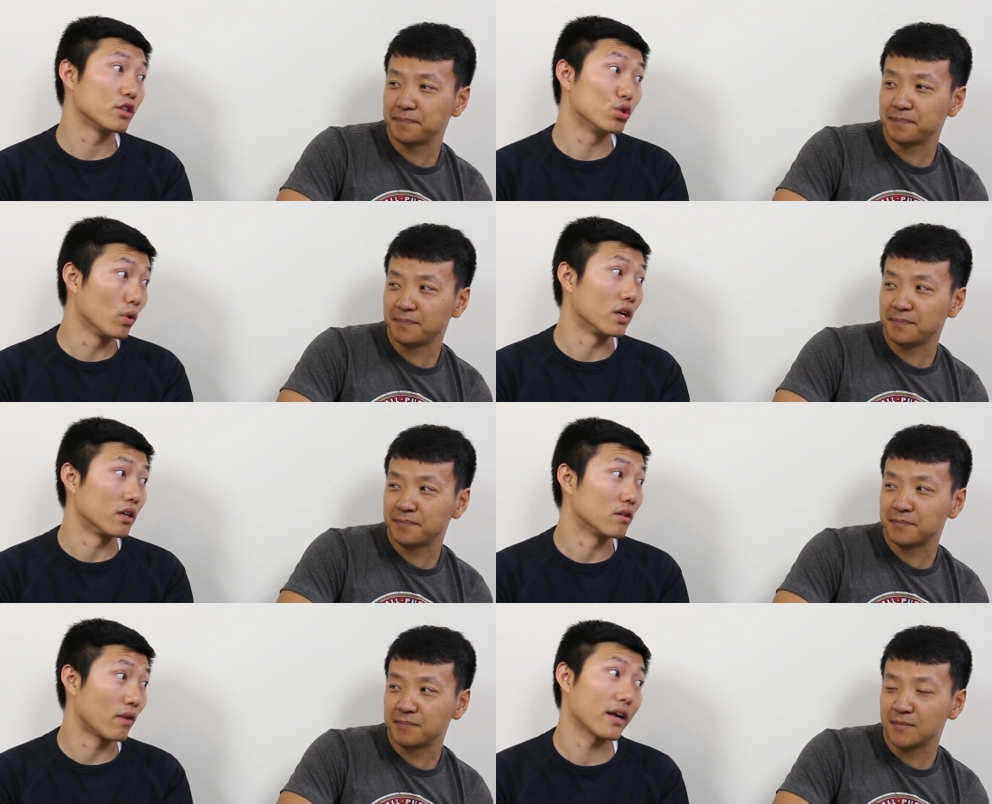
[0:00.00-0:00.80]
Speaker 1: You
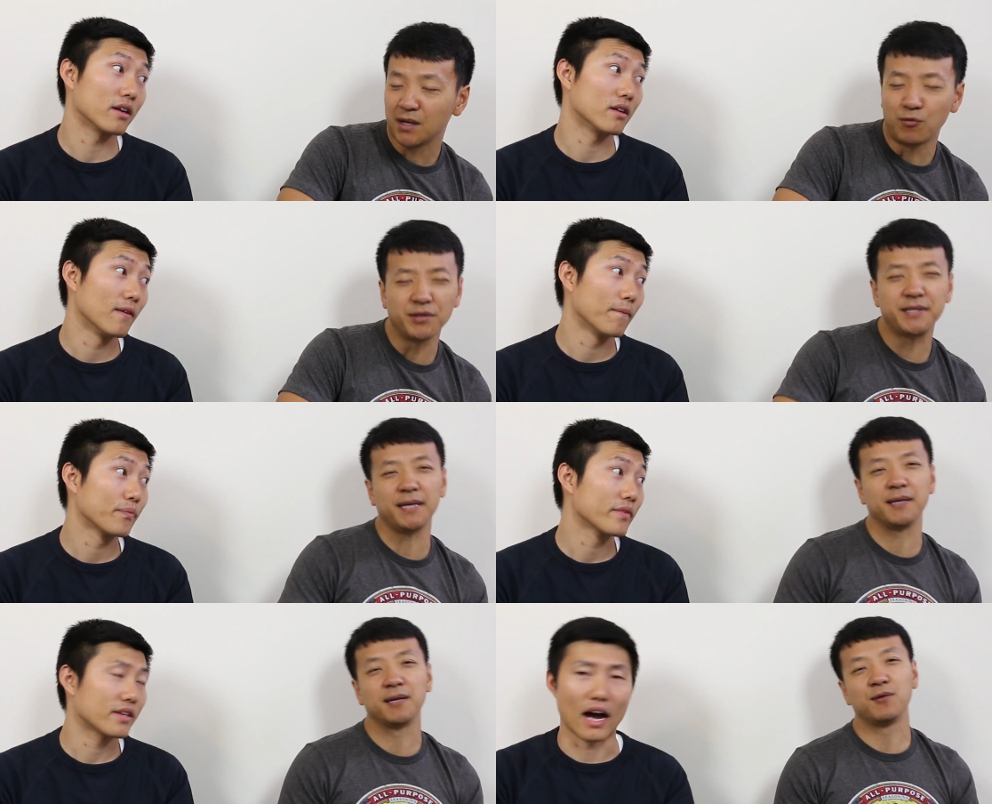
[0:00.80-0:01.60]
would, right? We'll
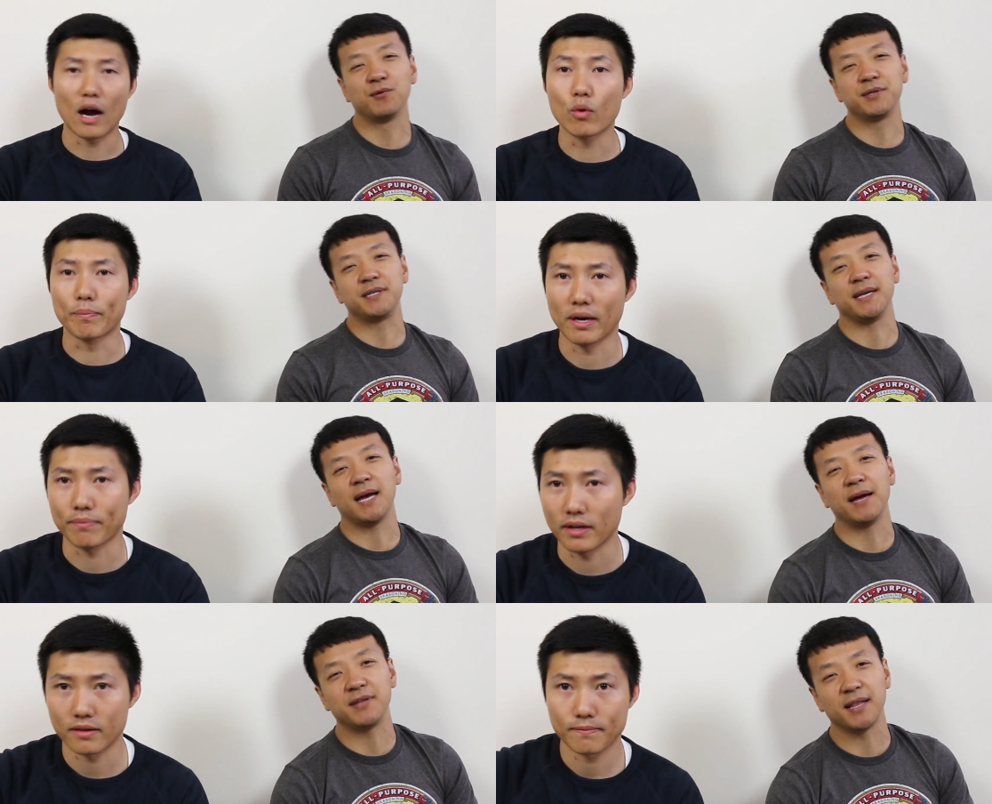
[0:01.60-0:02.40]
see.
Speaker 2: Yeah, I would be
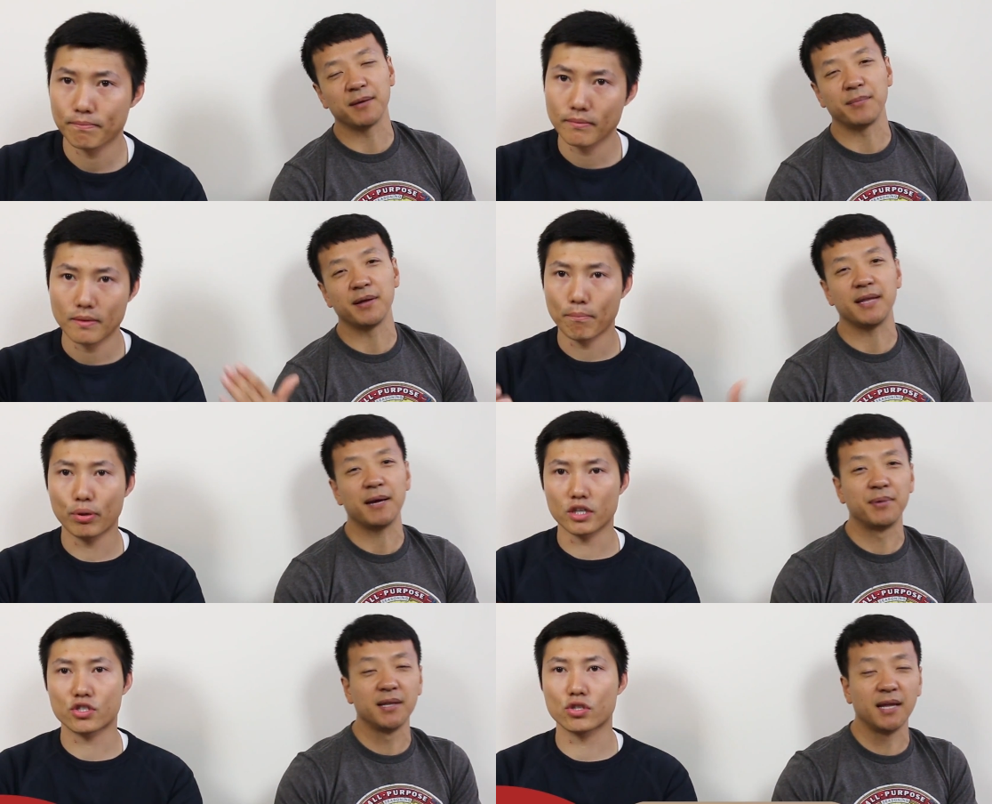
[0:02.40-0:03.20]
up there. I have to think about
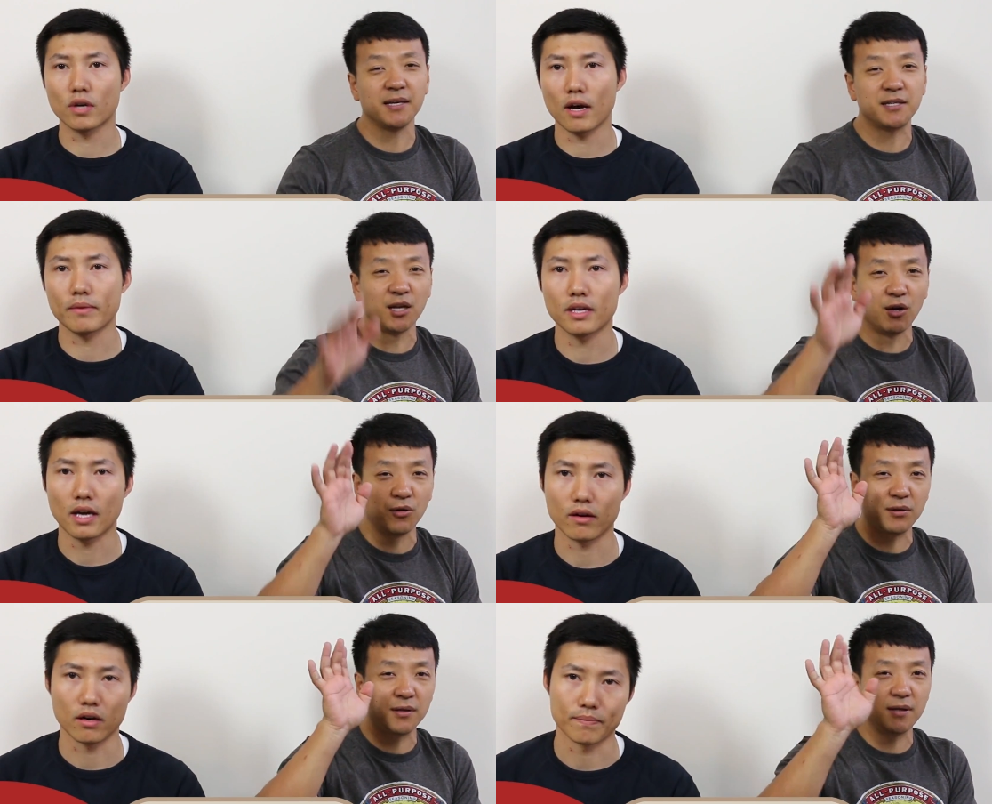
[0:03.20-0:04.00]
that. Put a suit on
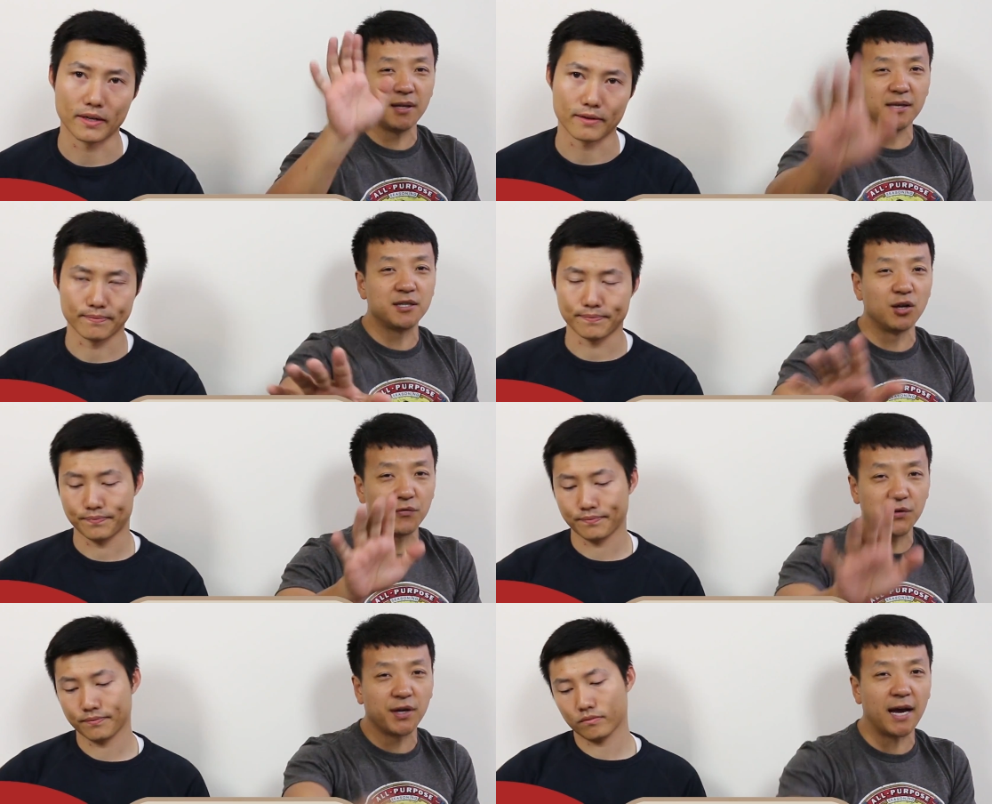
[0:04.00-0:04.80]
me, I'll go up there. Let us
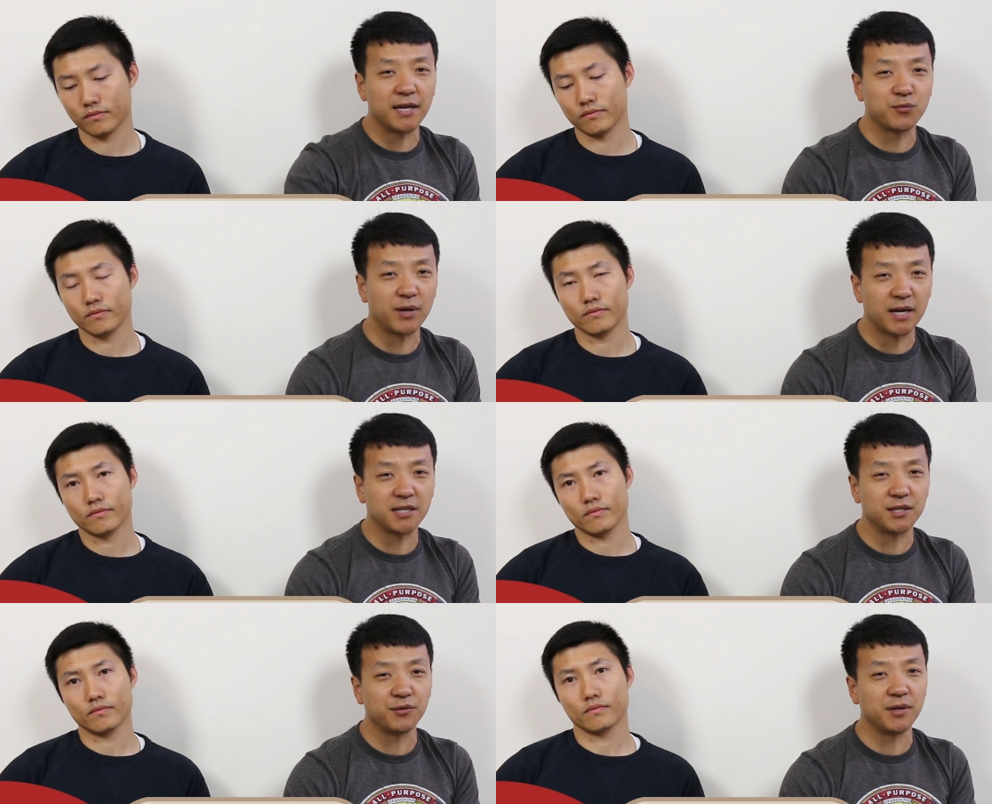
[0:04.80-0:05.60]
know if you guys would
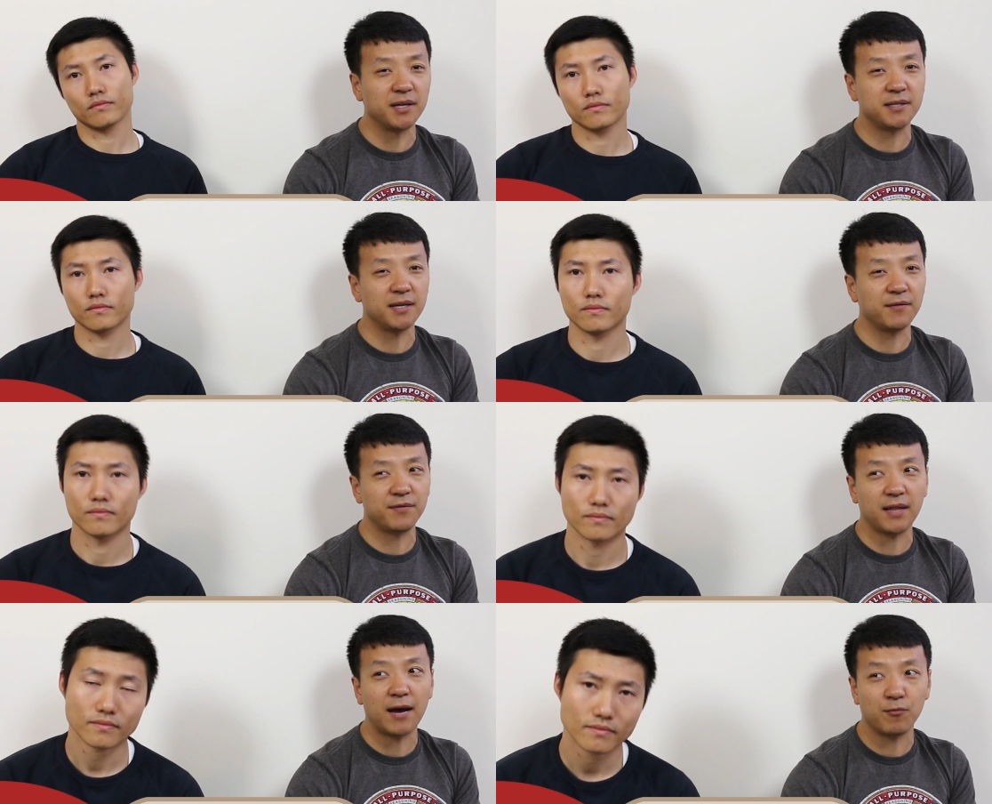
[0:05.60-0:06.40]
actually do this,
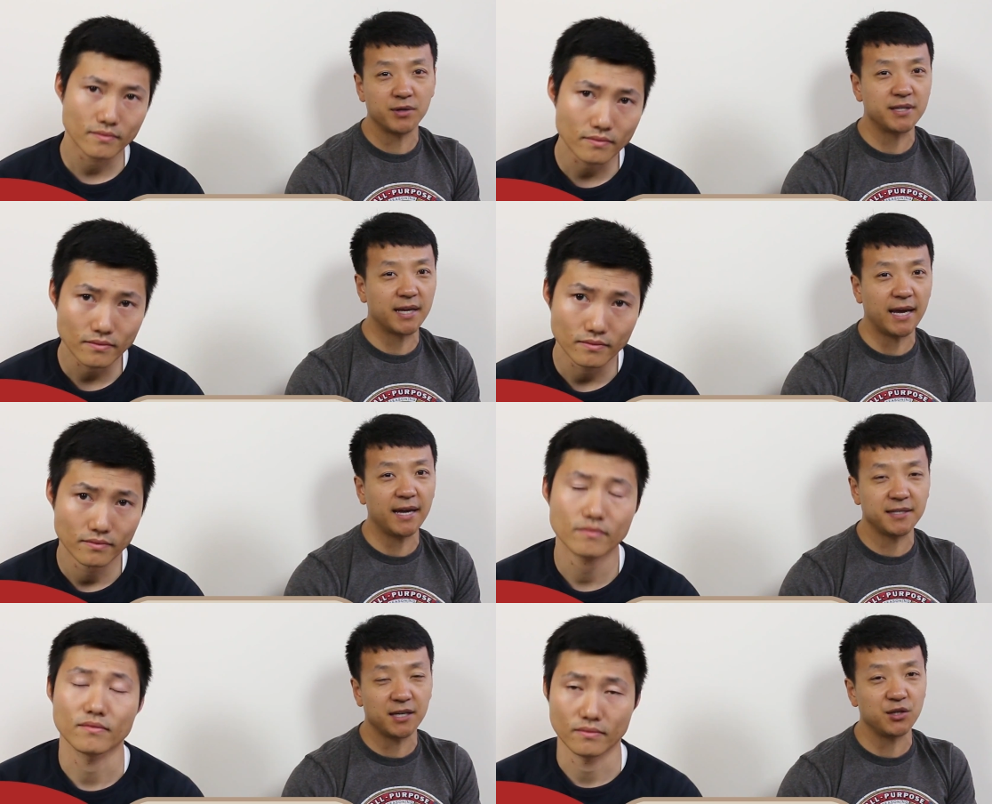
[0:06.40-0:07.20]
if that was the case, and